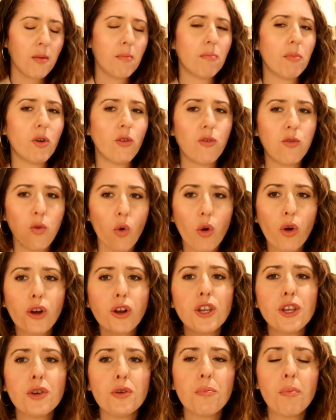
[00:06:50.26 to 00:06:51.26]
before
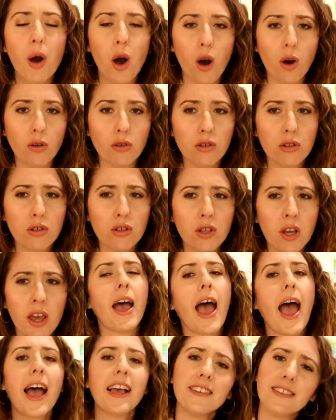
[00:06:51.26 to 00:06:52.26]
you post,
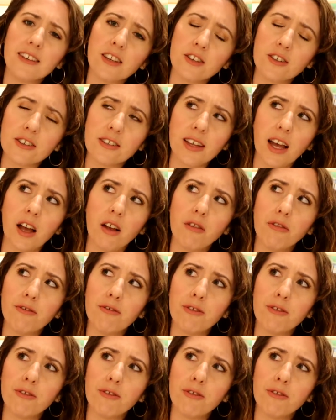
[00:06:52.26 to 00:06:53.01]
ask yourself,